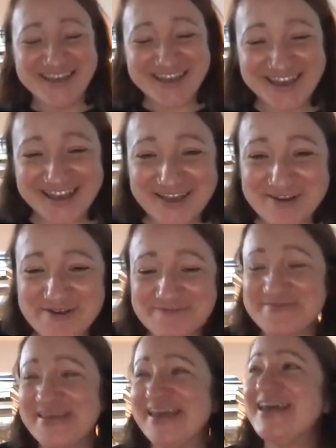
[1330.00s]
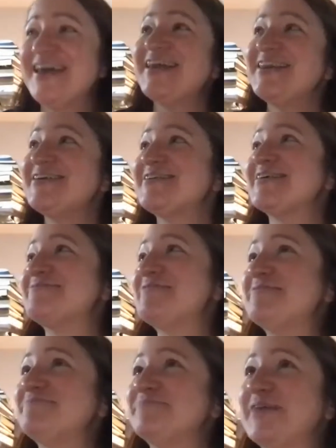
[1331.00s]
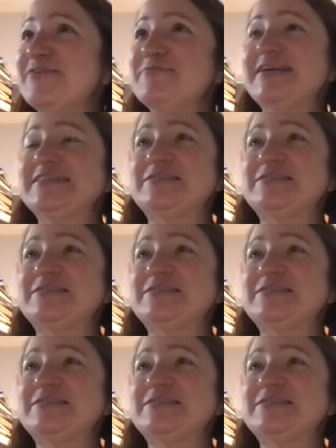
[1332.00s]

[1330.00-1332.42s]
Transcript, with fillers: uh, no i mean by all means